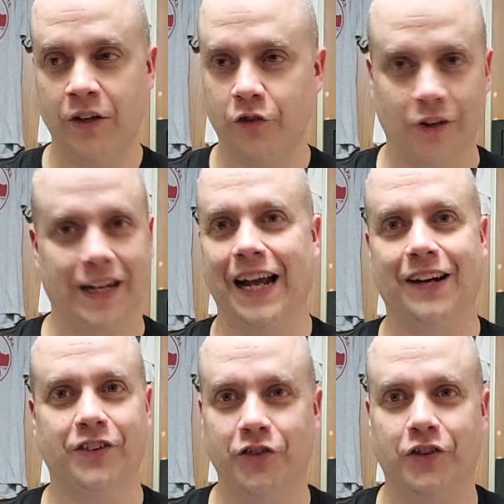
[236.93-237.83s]
She can
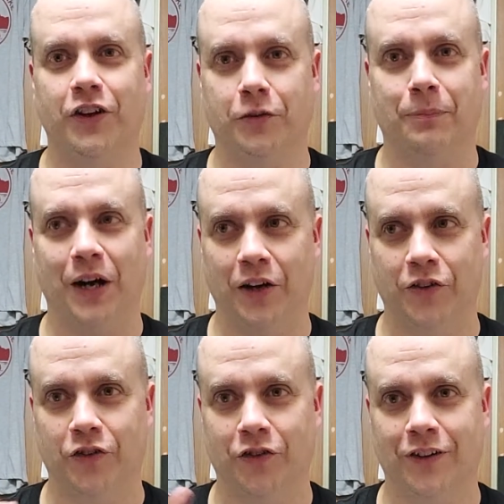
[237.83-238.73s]
act and she does
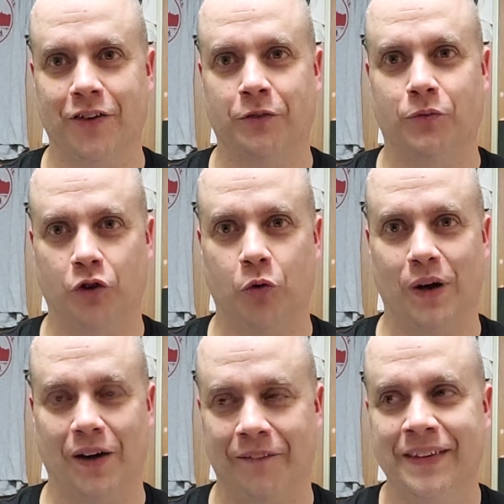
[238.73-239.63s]
puns and she does them so
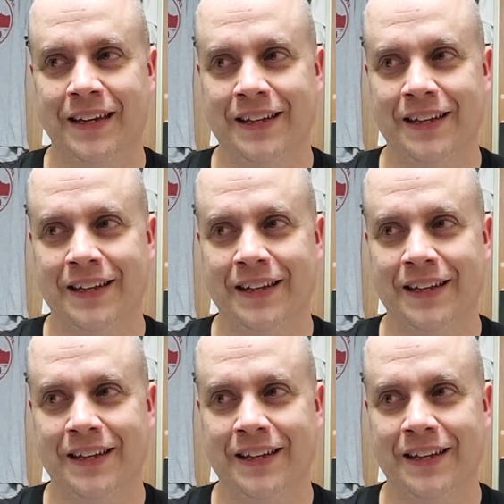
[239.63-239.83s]
well.